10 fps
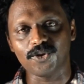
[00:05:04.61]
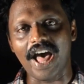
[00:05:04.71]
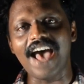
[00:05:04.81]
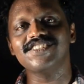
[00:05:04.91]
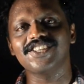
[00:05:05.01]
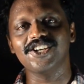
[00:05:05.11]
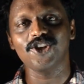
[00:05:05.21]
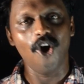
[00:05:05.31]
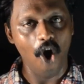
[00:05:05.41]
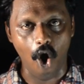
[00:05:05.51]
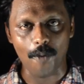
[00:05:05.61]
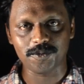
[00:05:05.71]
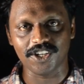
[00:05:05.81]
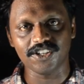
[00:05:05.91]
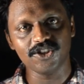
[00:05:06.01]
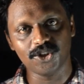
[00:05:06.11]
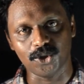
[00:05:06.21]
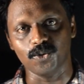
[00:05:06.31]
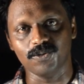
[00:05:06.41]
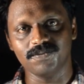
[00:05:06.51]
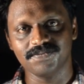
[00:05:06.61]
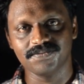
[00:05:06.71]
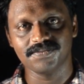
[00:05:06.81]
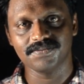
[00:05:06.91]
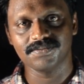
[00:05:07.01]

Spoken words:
So the answer is option 2.